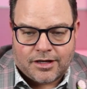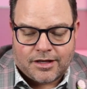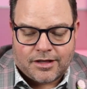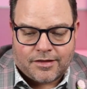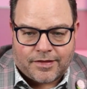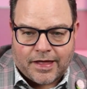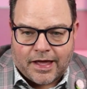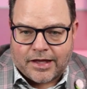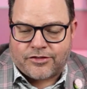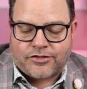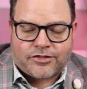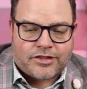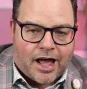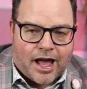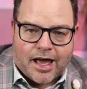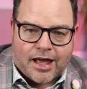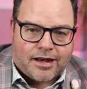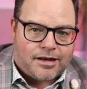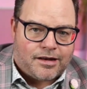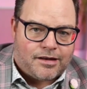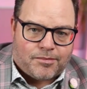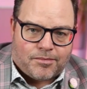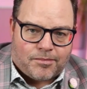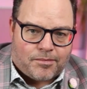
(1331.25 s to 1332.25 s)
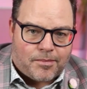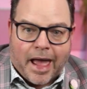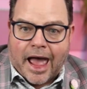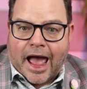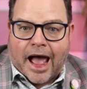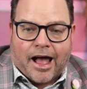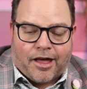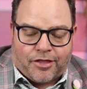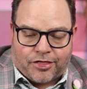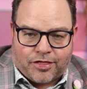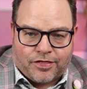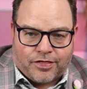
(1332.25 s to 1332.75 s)
That's not
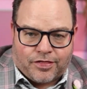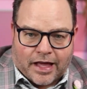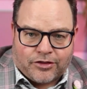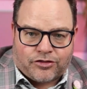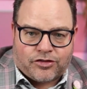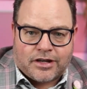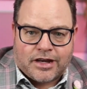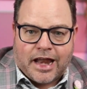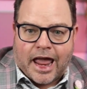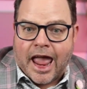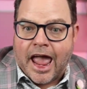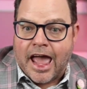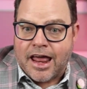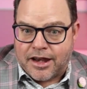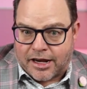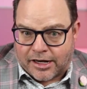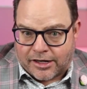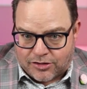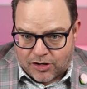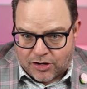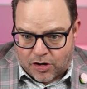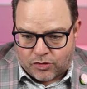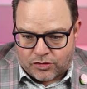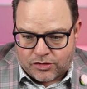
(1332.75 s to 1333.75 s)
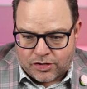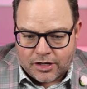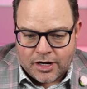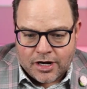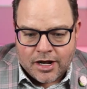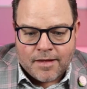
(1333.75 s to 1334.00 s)
math, that's an anecdote.